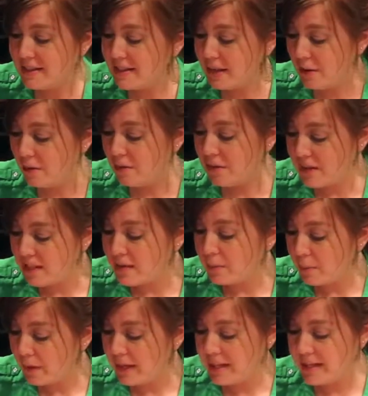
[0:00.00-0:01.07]
So this
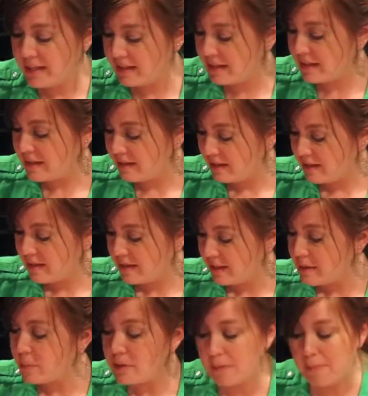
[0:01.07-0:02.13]
was
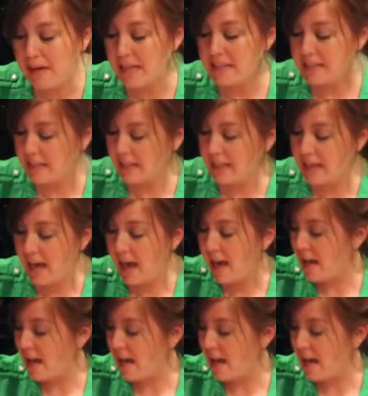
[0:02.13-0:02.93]
amazing.